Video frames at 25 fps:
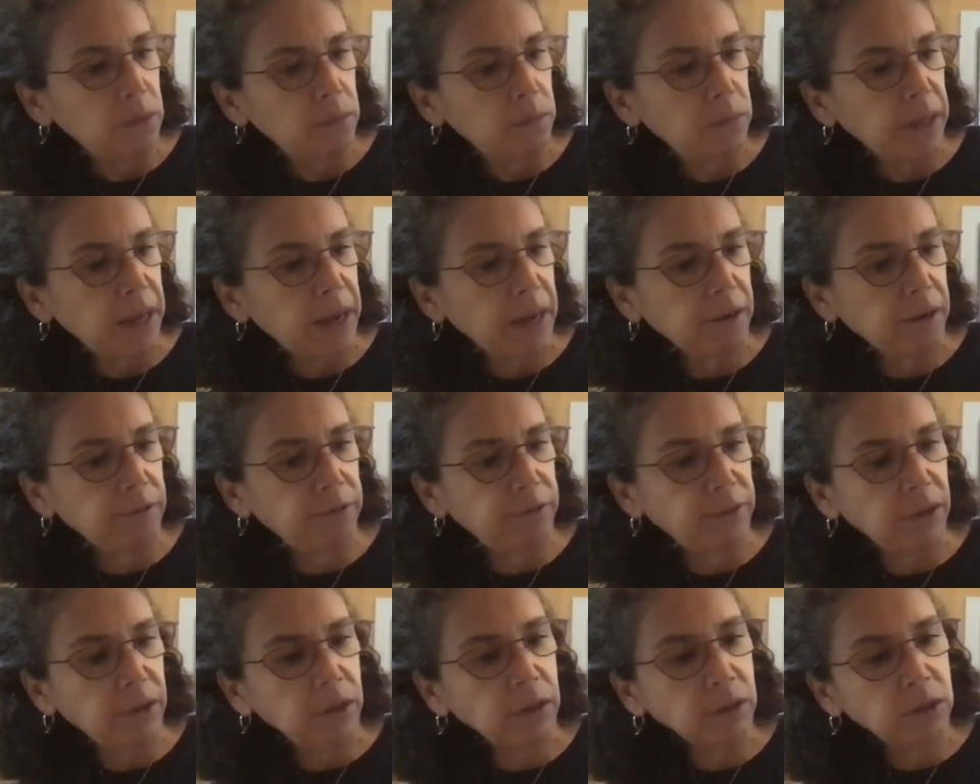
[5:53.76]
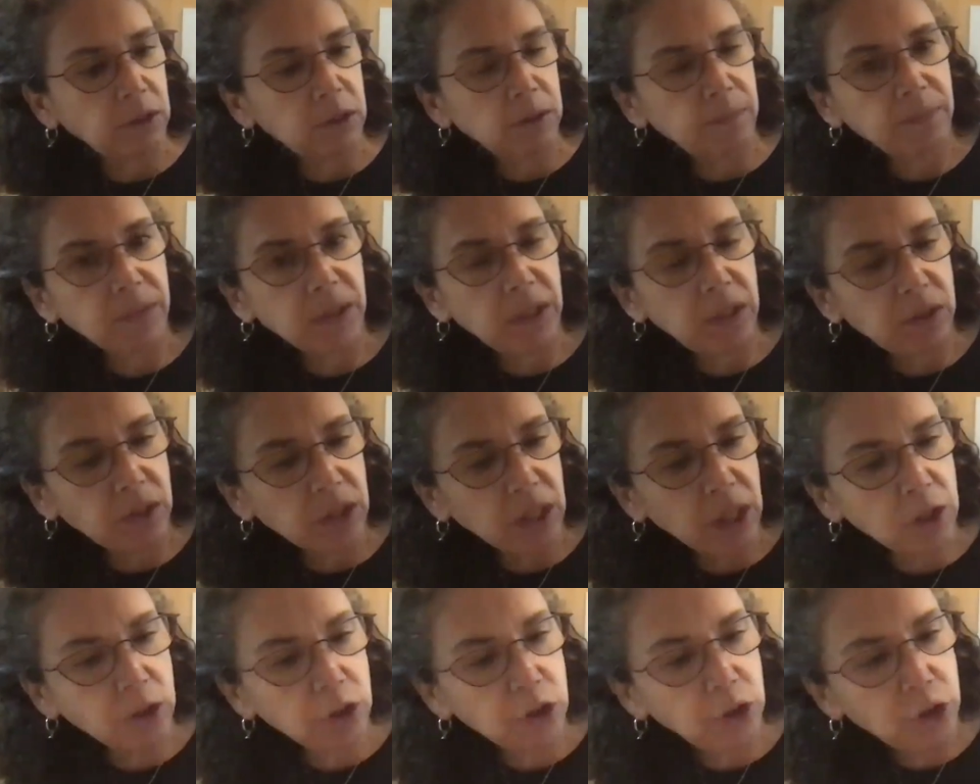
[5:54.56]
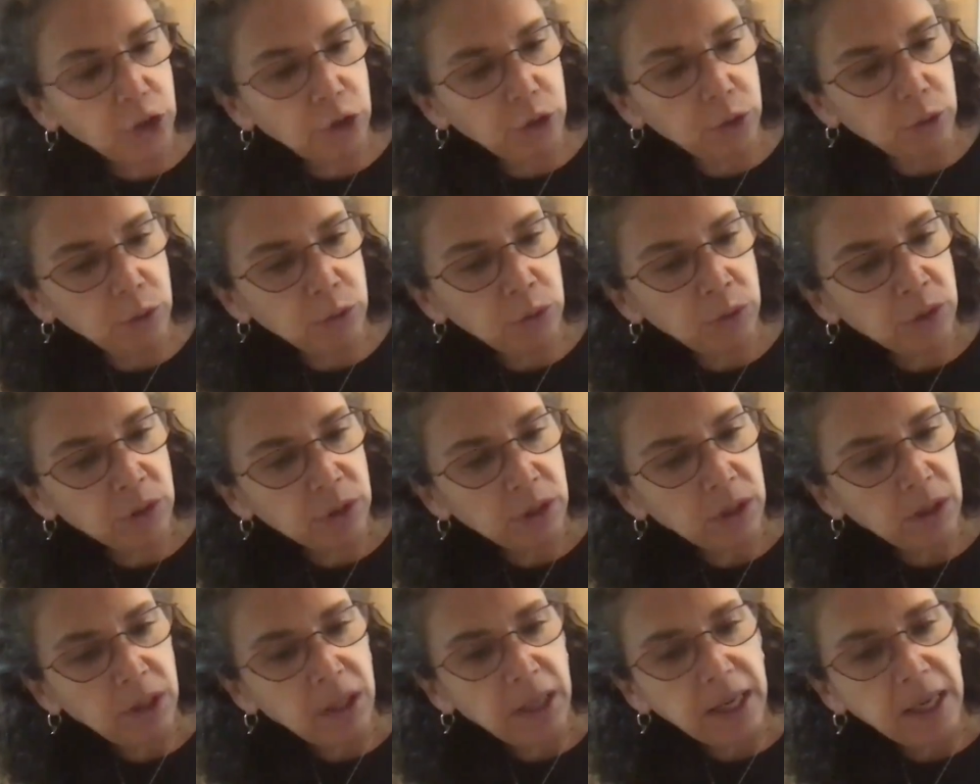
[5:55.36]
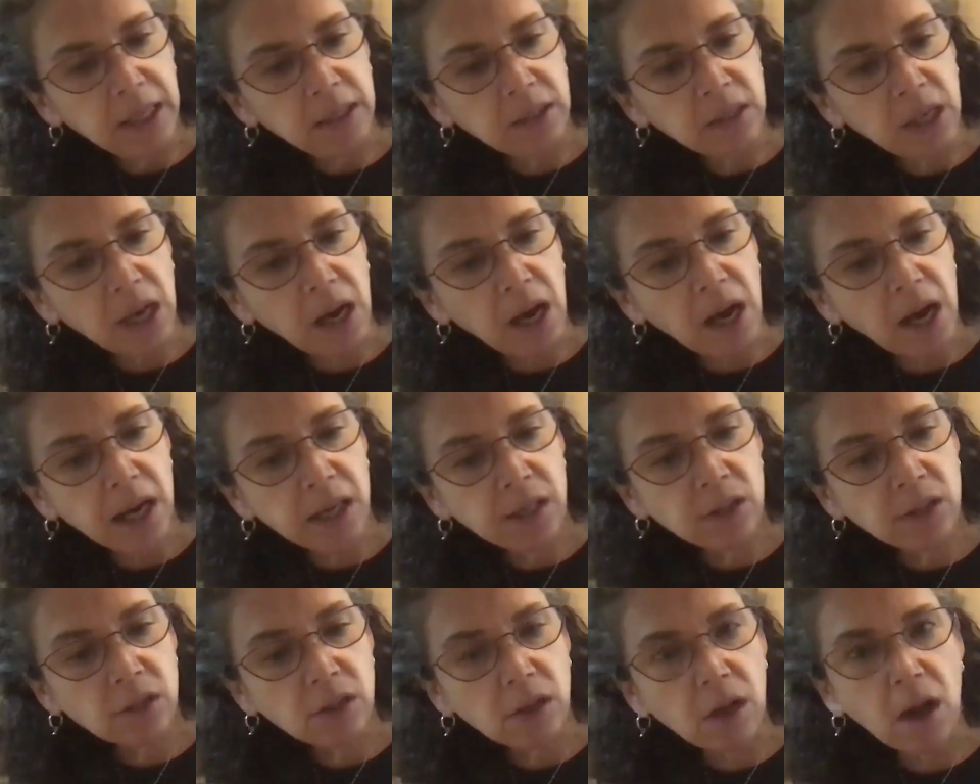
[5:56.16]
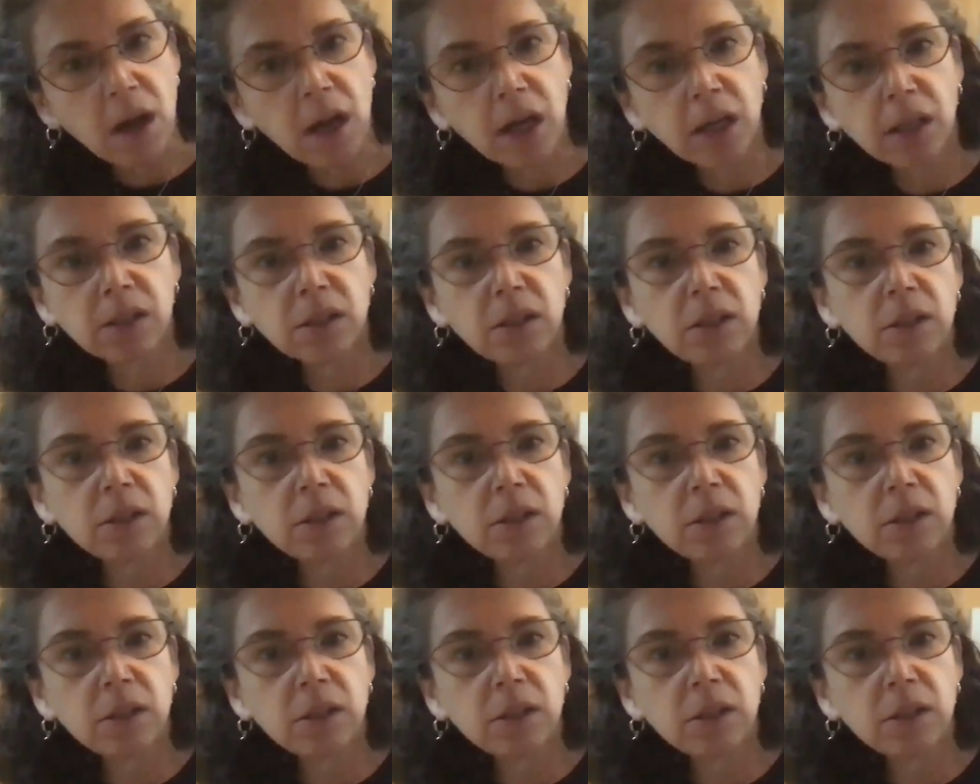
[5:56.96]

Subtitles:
black felt. He's got shoes and tie socks.